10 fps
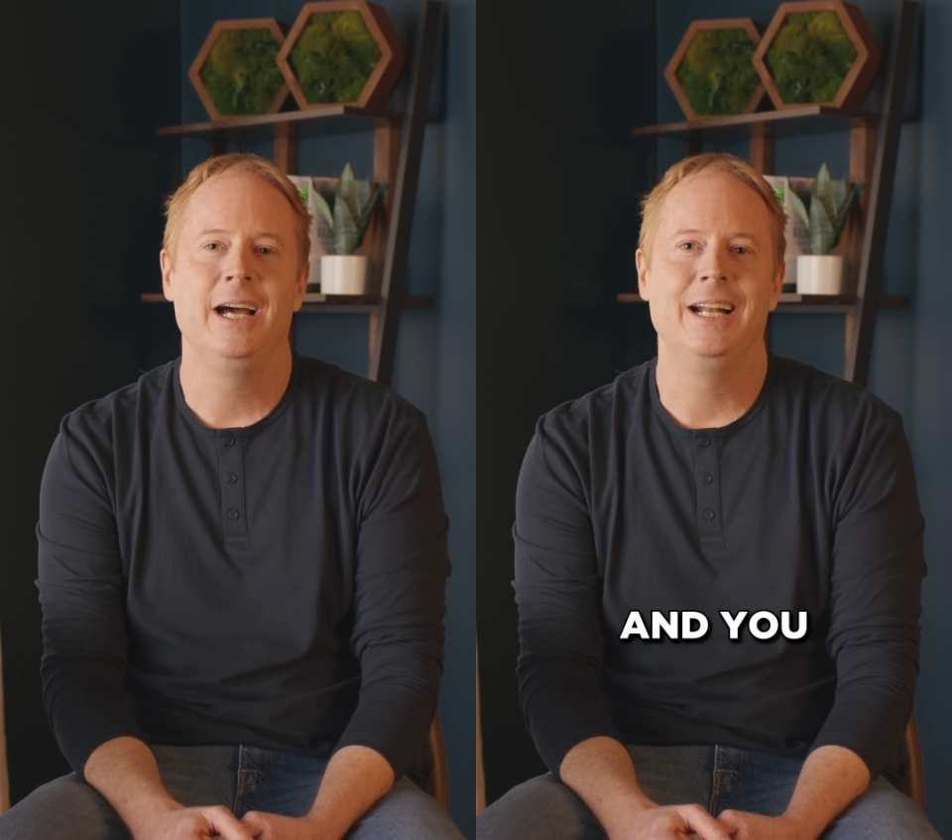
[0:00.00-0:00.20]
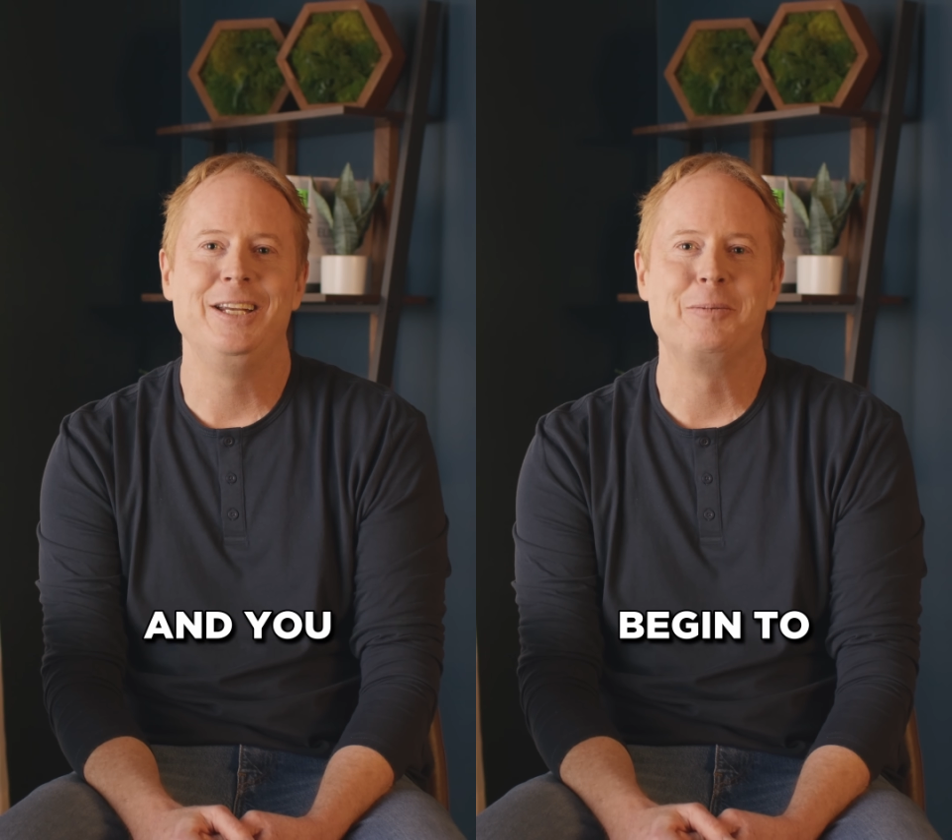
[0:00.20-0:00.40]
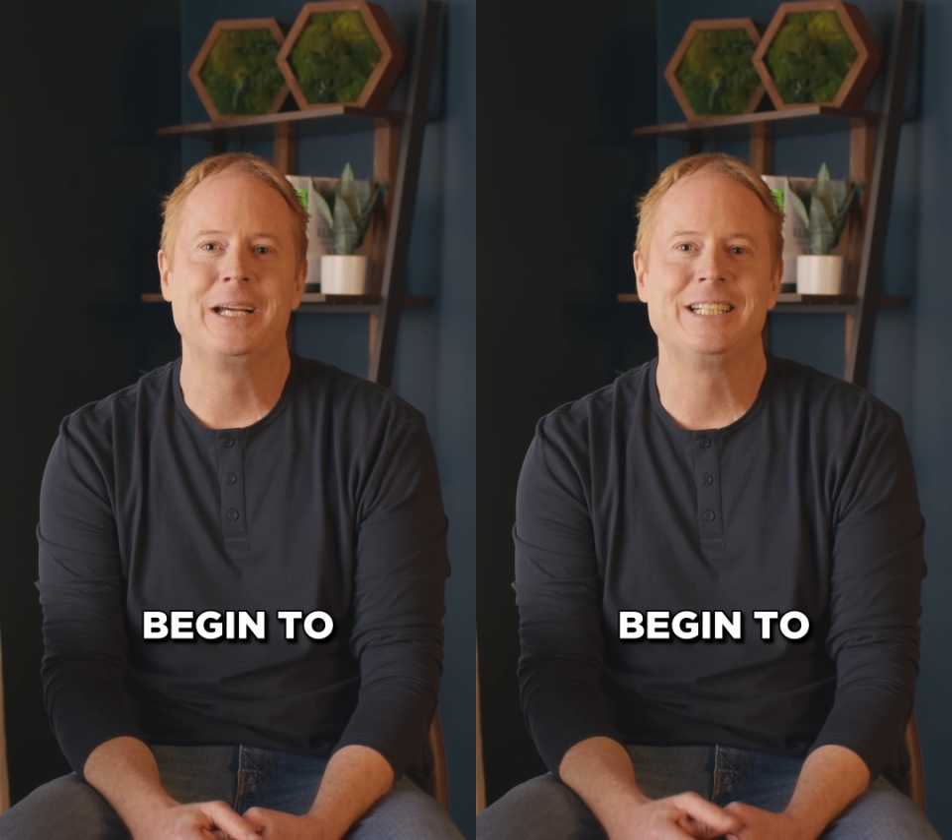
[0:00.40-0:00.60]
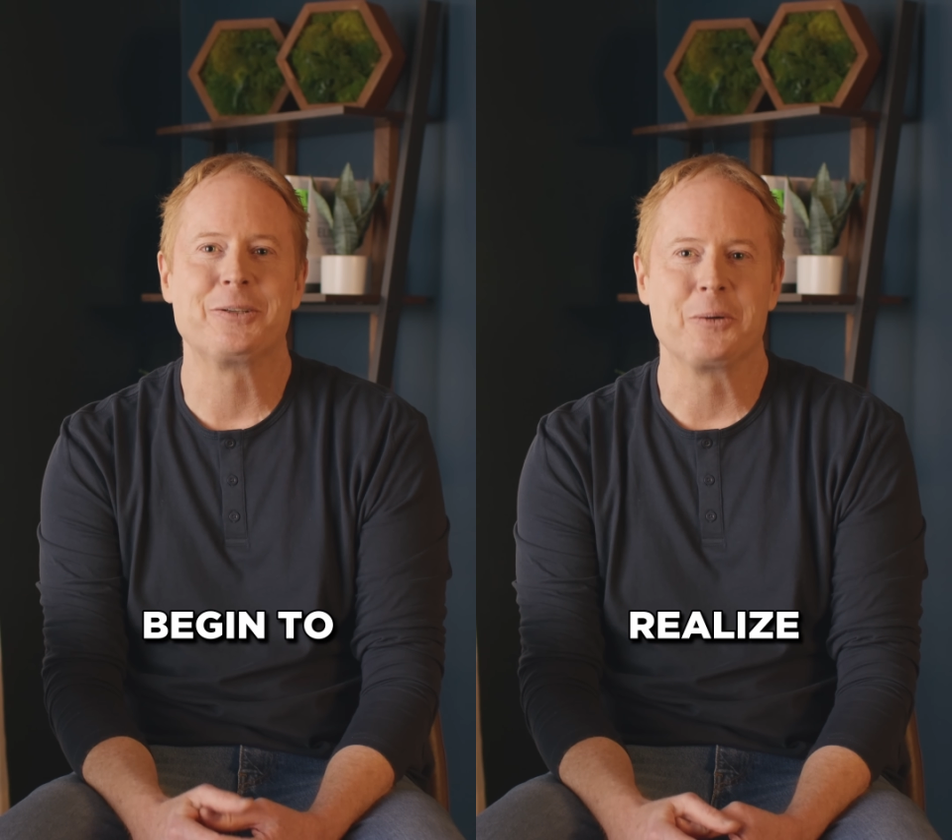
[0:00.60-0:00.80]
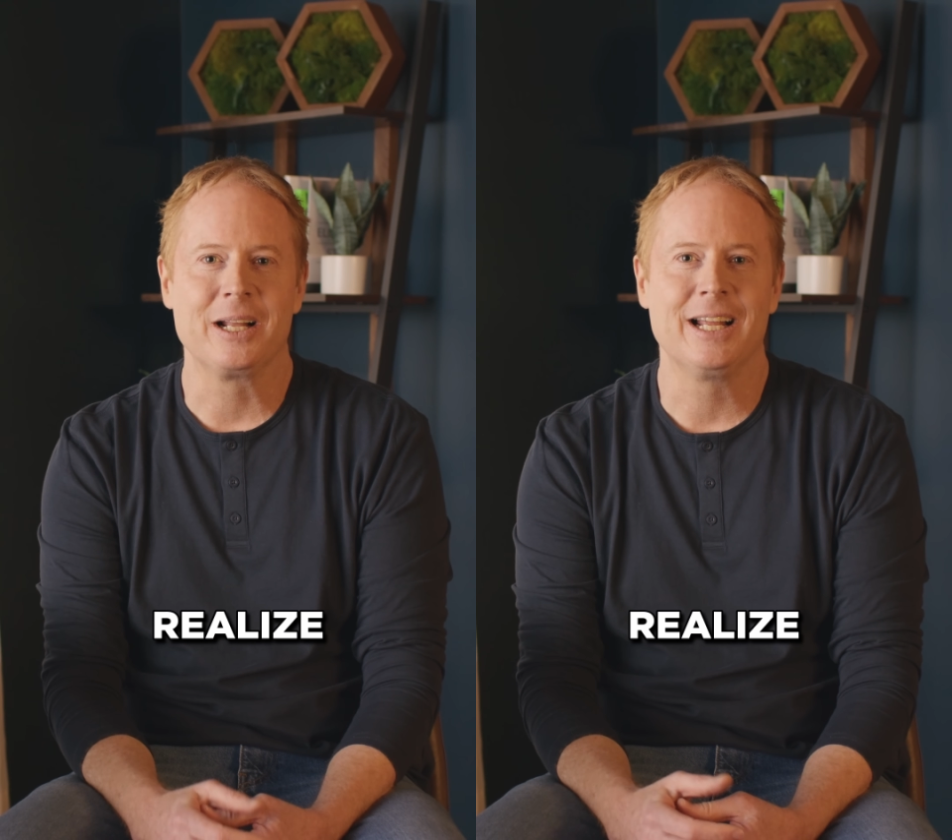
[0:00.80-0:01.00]
And you begin
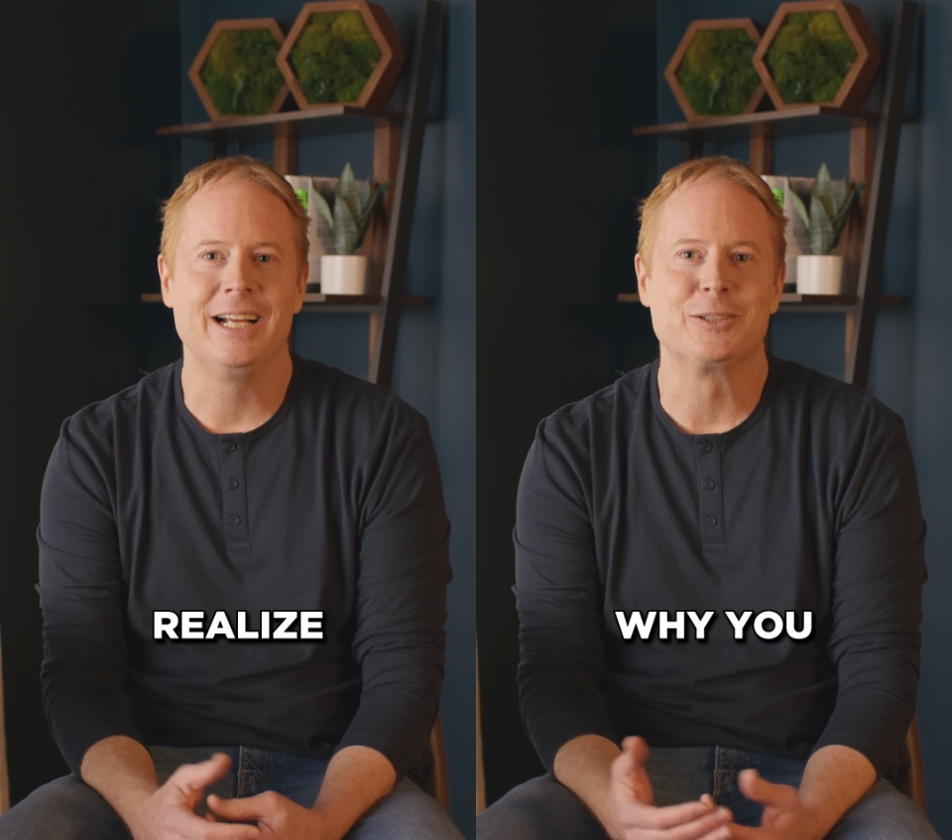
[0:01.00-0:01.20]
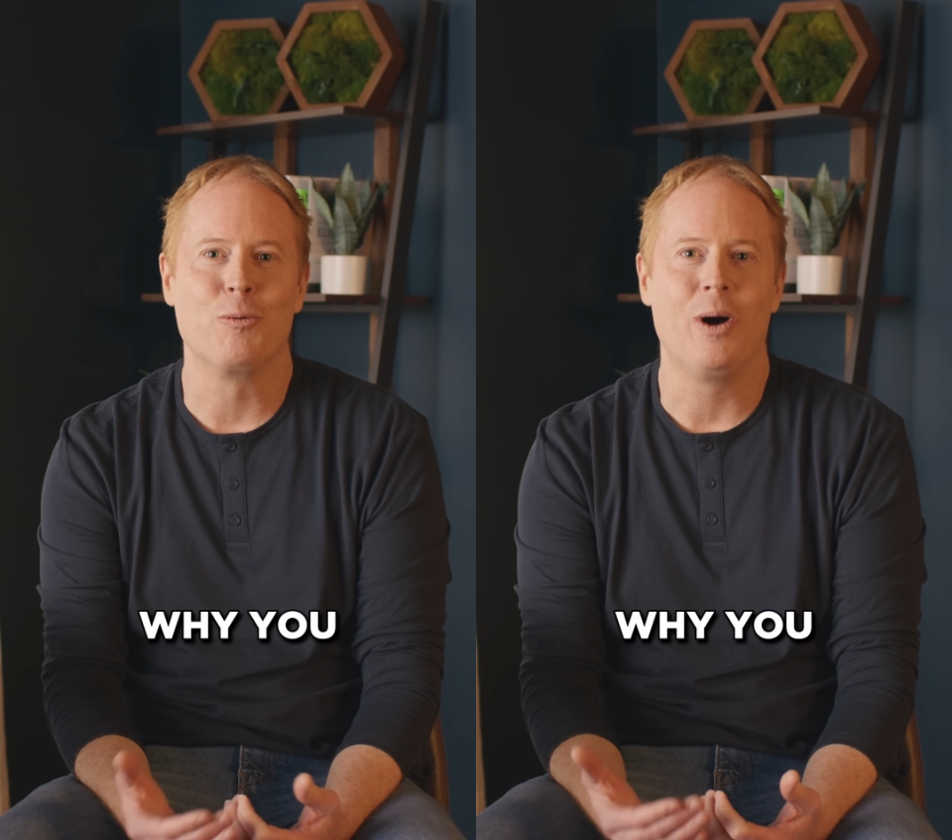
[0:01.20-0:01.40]
to realize